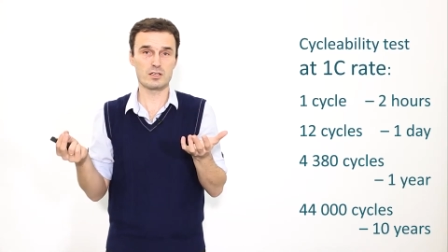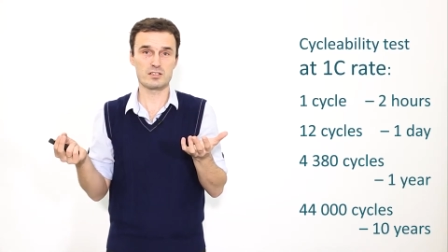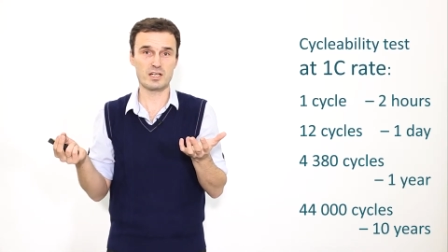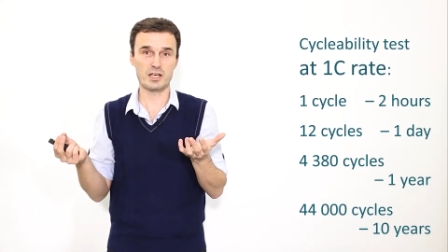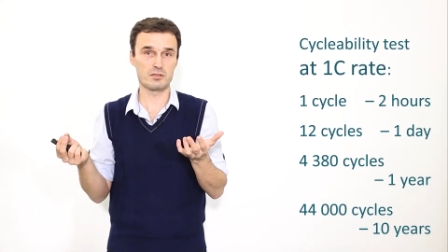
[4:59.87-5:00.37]

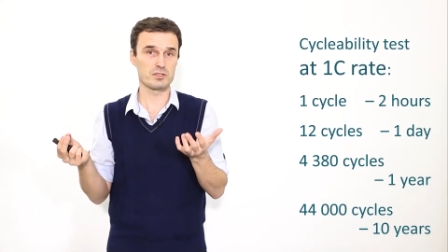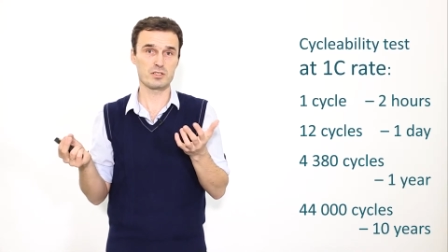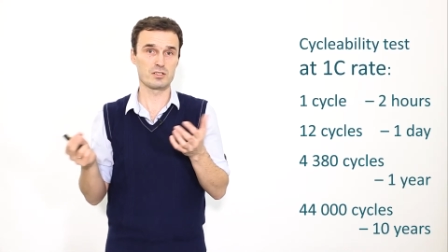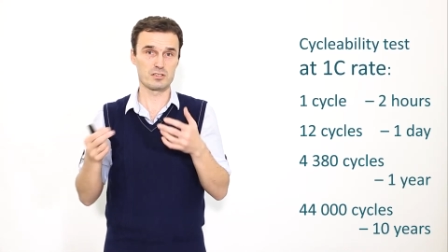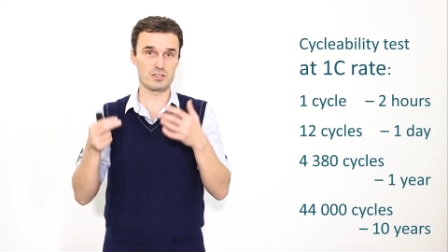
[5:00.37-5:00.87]

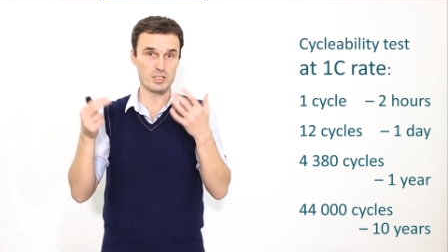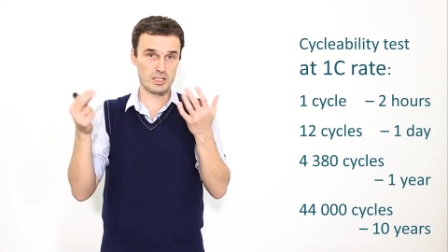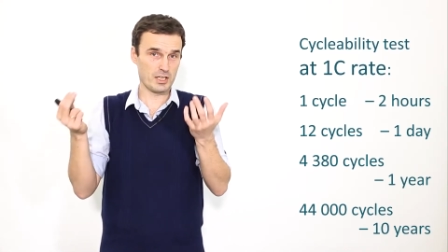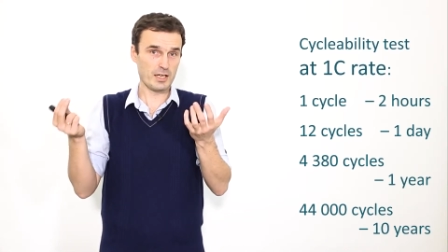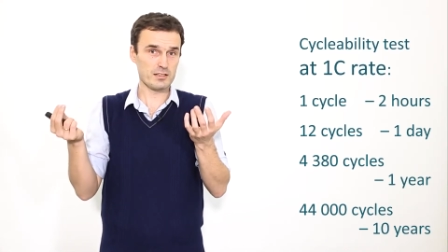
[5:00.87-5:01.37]
cycles, it's
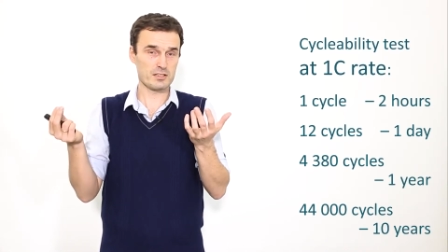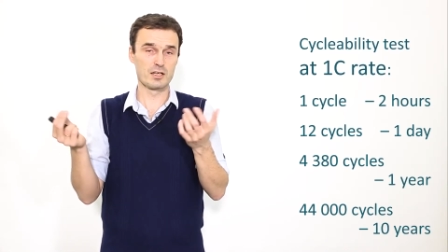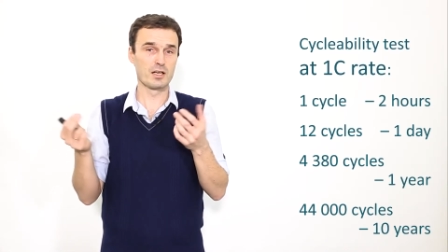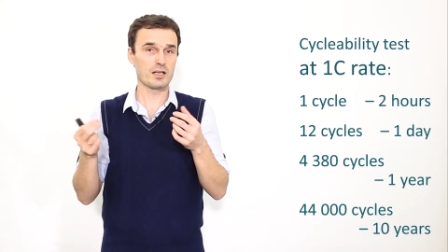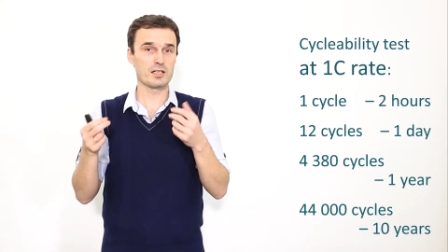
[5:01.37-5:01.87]
10 years,
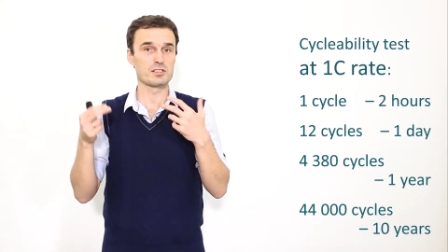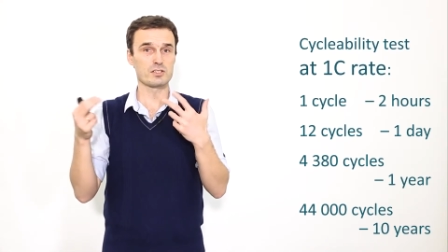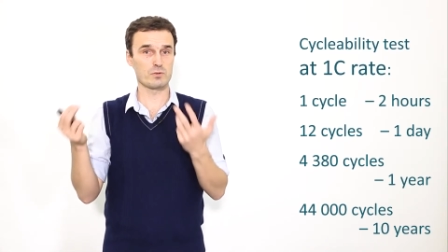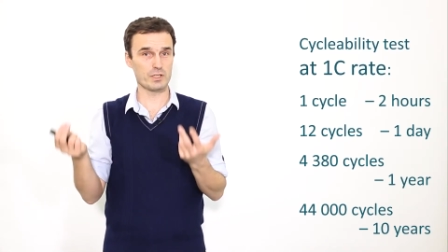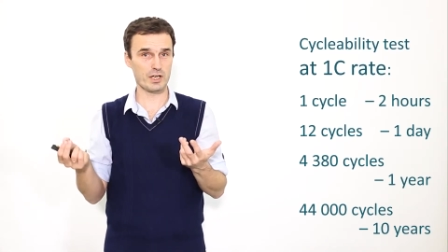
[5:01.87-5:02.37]

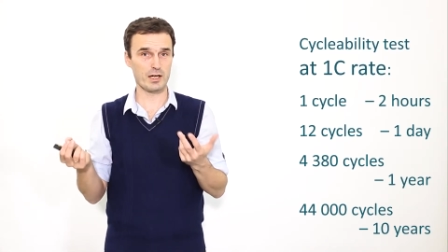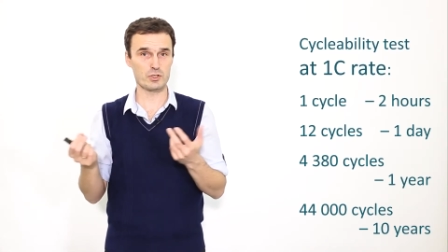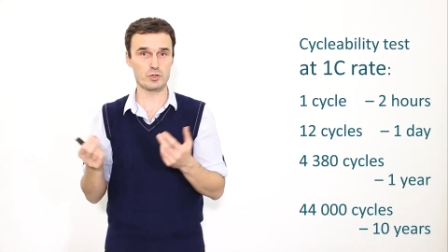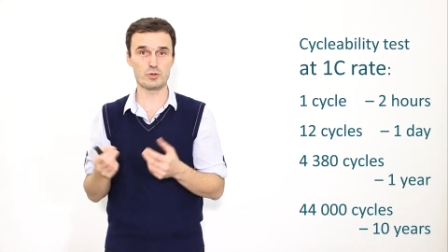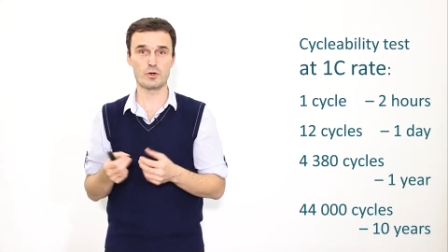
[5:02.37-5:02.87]
it's very
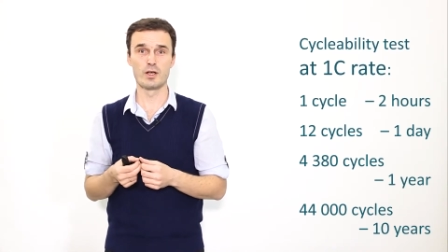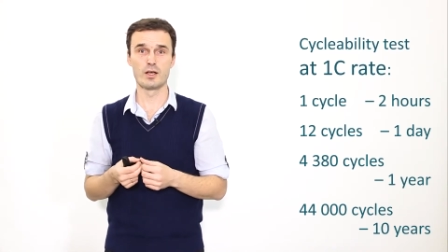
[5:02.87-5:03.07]
hard to do.